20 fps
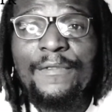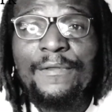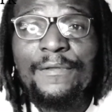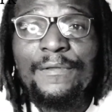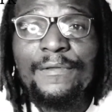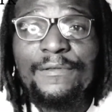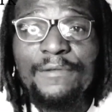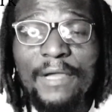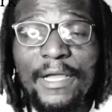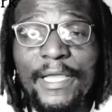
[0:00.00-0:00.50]

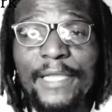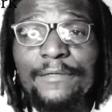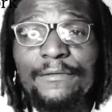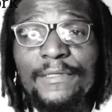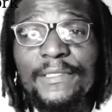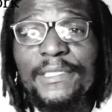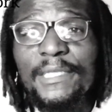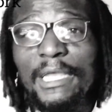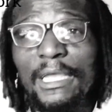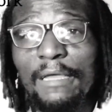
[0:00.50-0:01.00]
So I had to
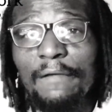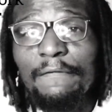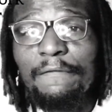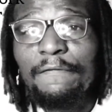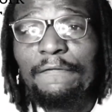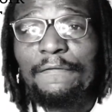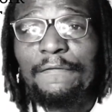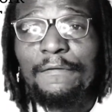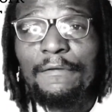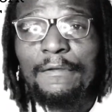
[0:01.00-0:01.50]

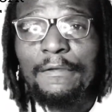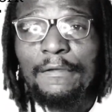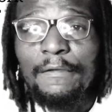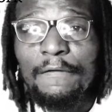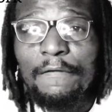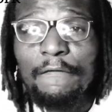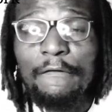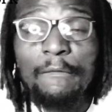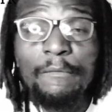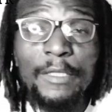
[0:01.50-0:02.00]
serve
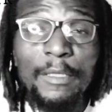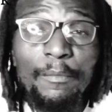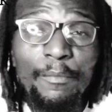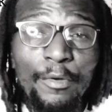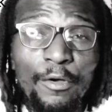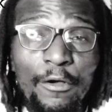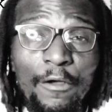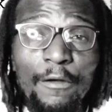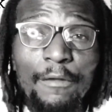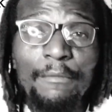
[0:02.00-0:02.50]
from the
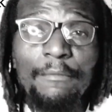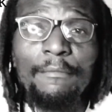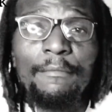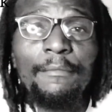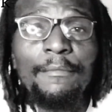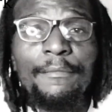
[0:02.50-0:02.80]
bottom.